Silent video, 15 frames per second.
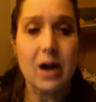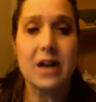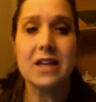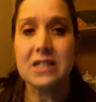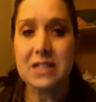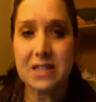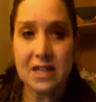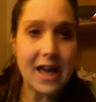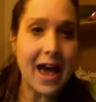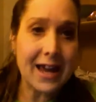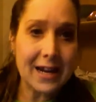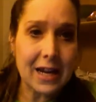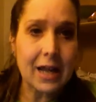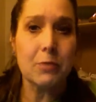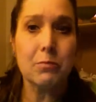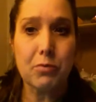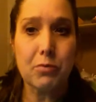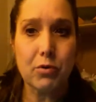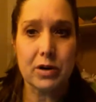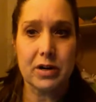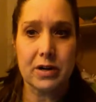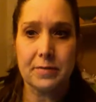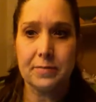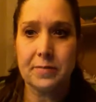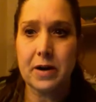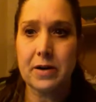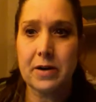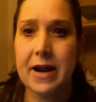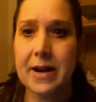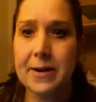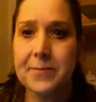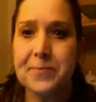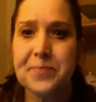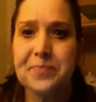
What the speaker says: It's that important, all right?